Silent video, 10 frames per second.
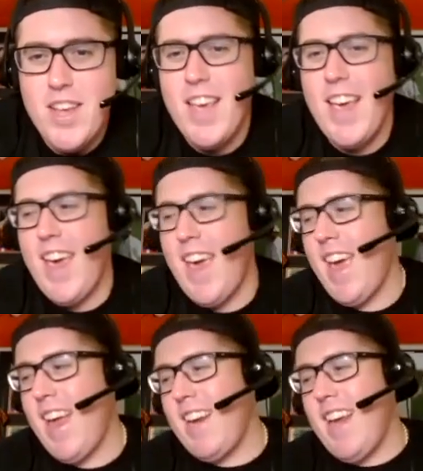
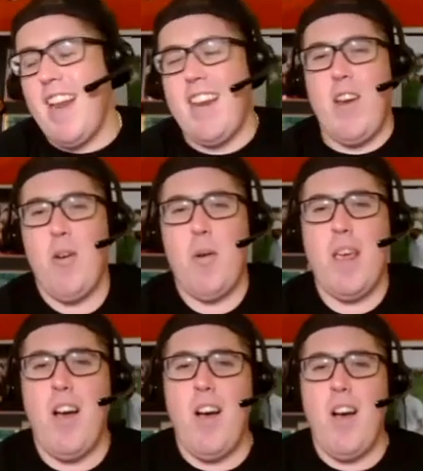And yet here we
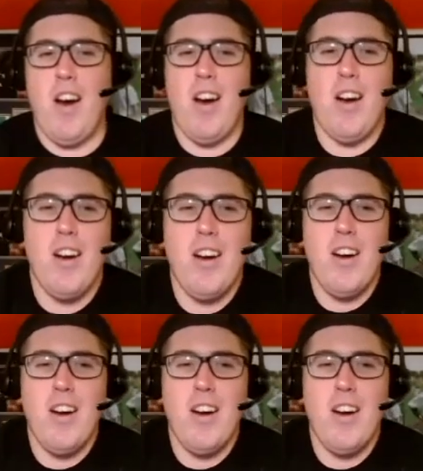are